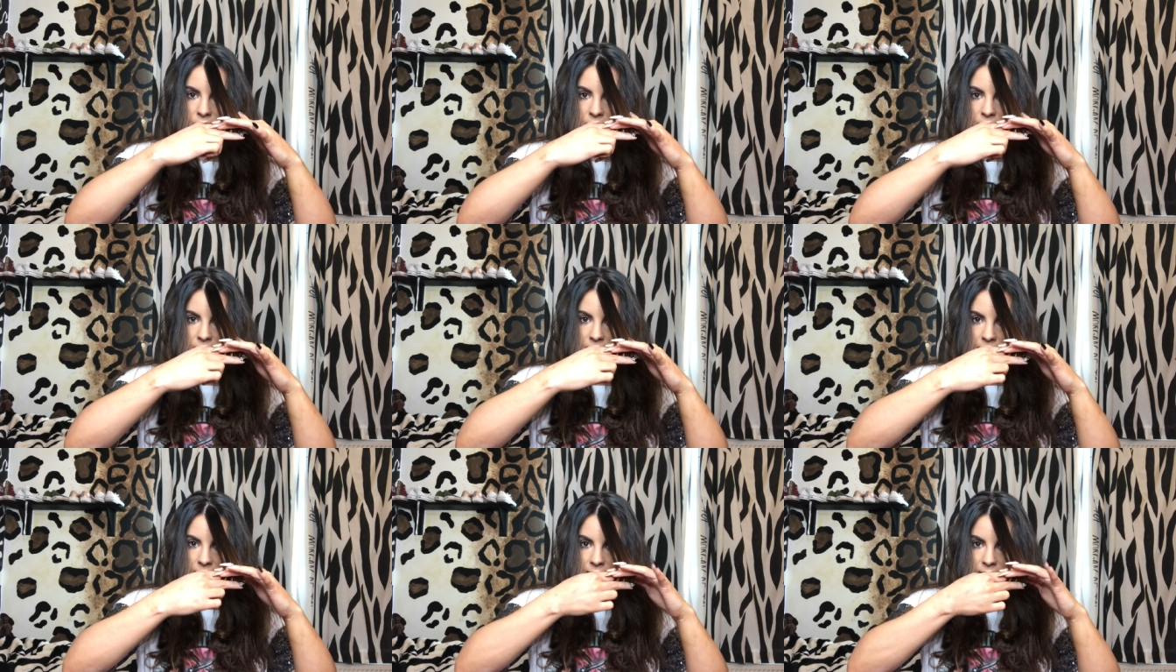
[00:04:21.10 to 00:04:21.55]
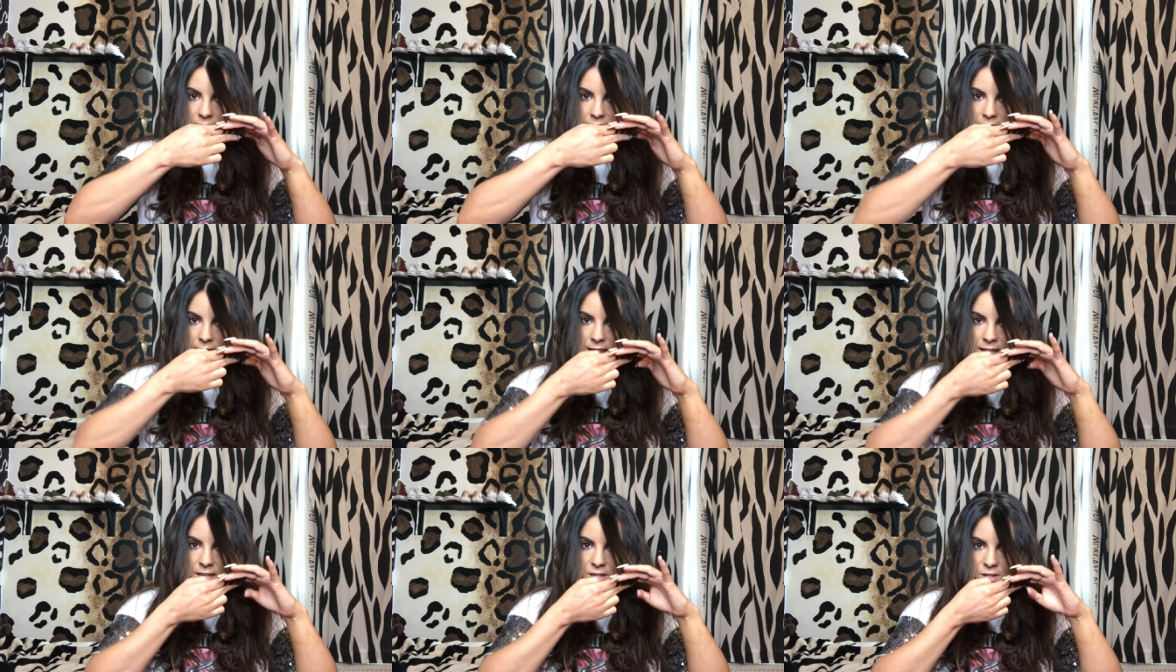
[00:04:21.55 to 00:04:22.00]
very
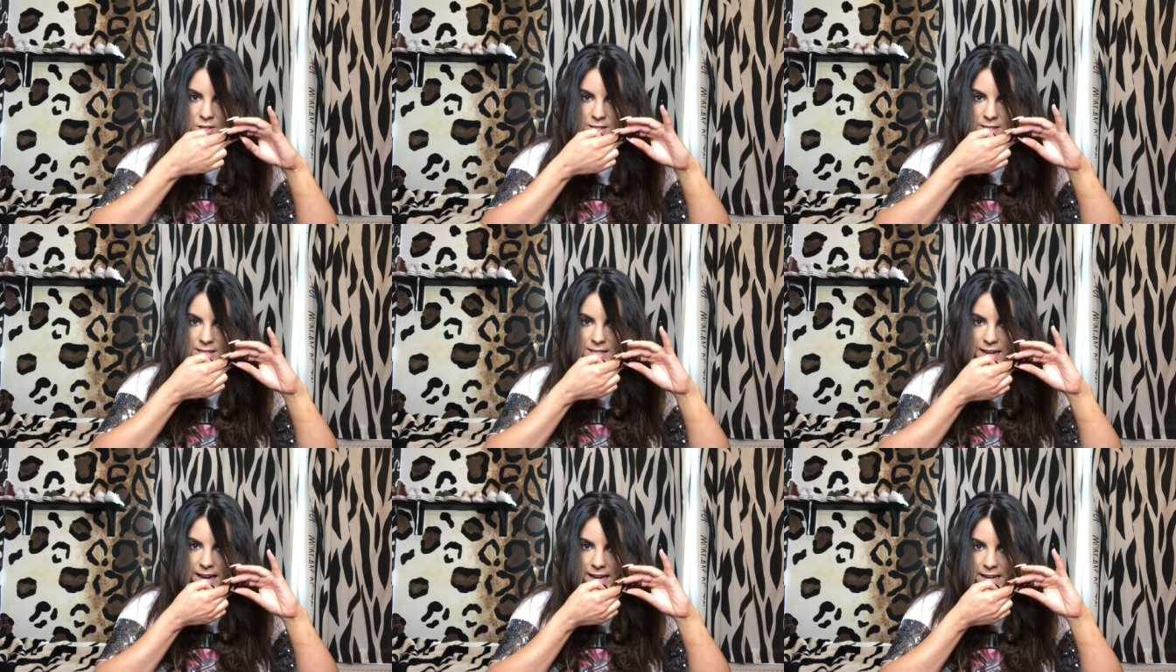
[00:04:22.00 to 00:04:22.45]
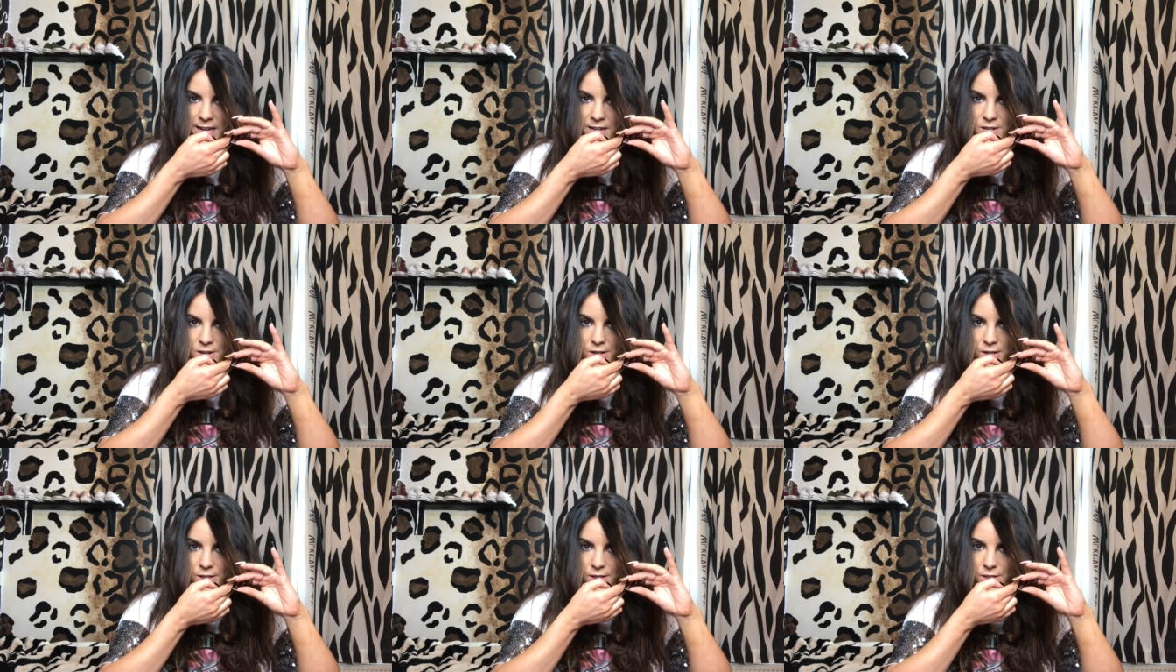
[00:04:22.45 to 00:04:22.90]
end and then just slightly
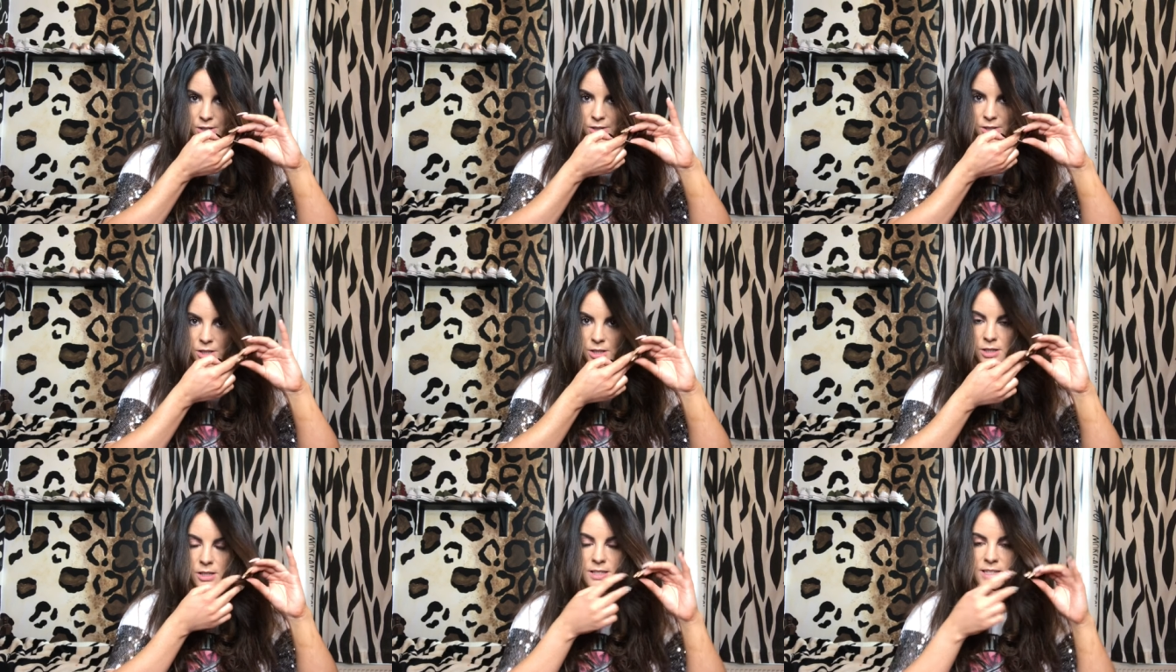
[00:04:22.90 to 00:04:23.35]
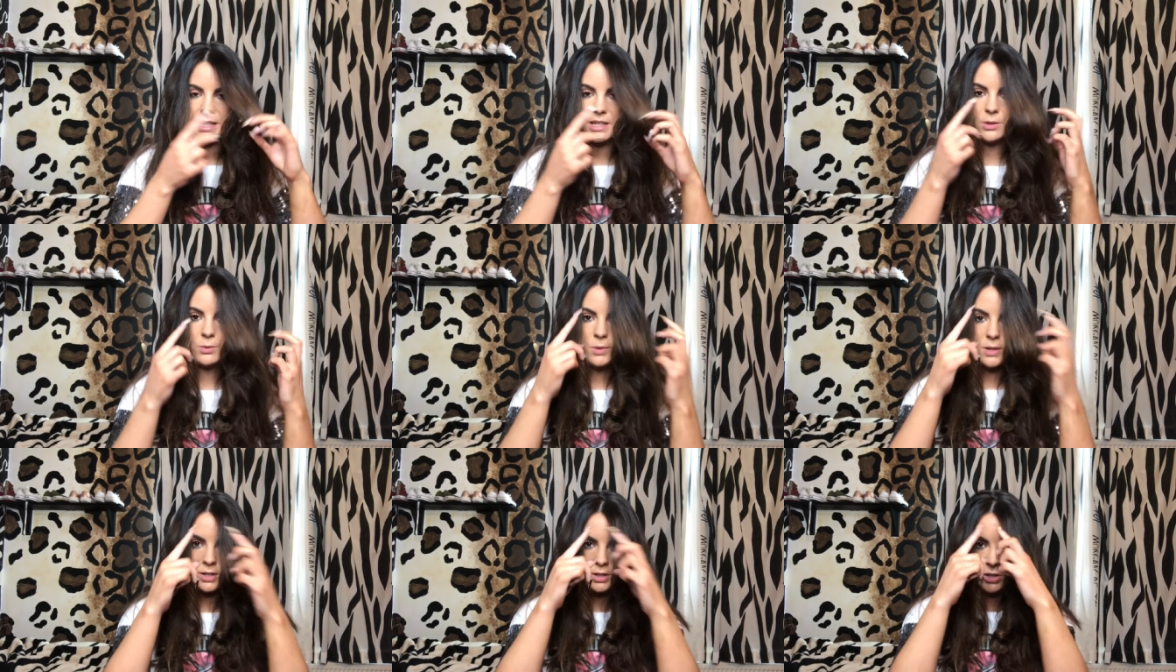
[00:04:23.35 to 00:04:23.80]
tuck it under, because I
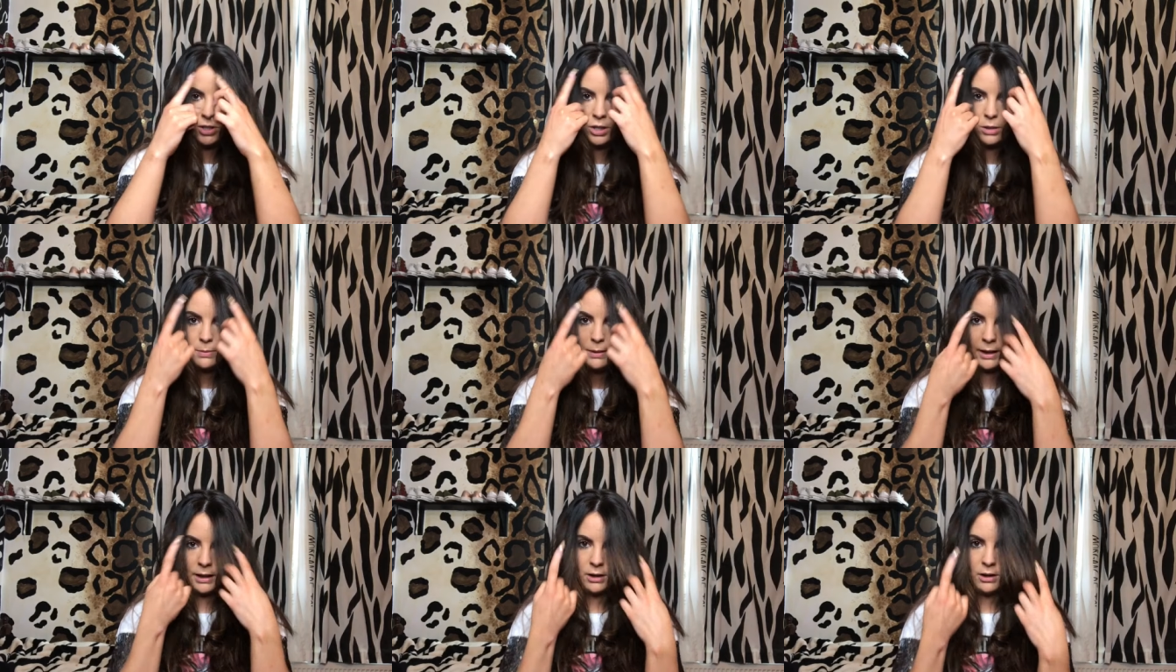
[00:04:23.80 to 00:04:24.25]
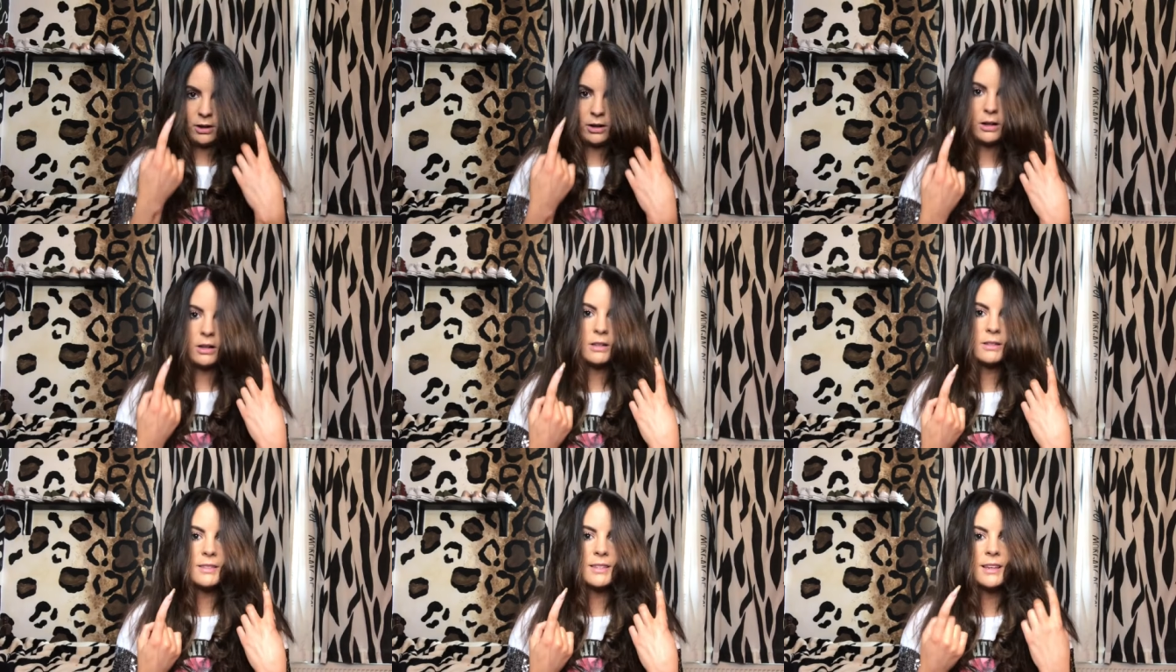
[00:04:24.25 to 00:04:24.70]
don't want 2 big
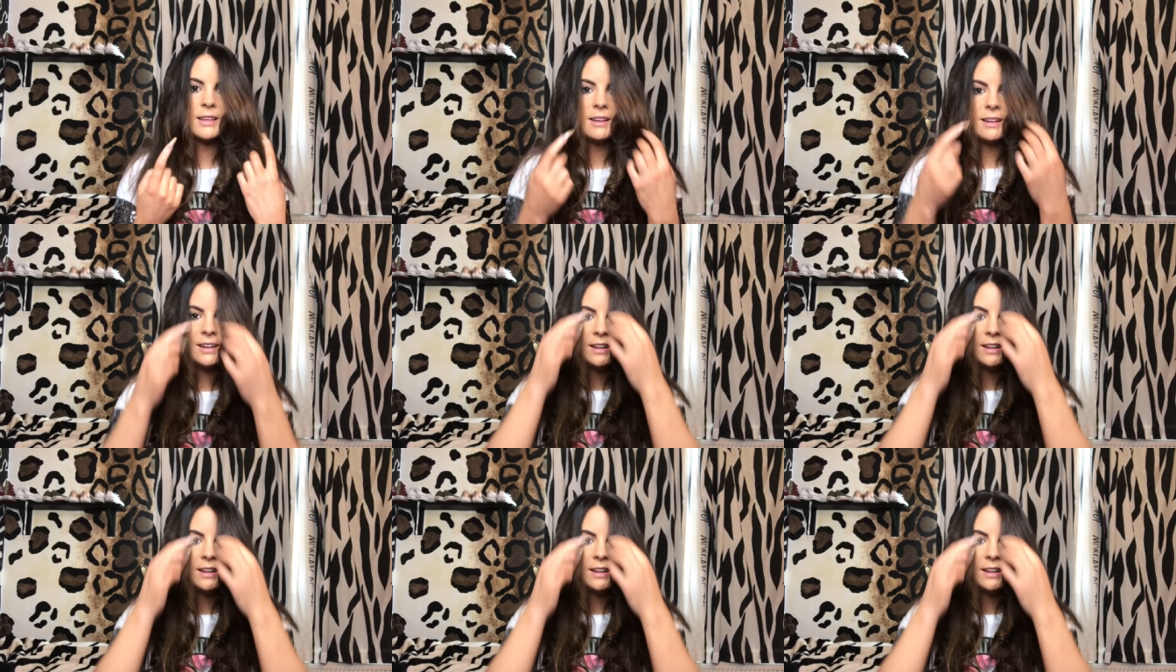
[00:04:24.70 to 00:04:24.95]
curls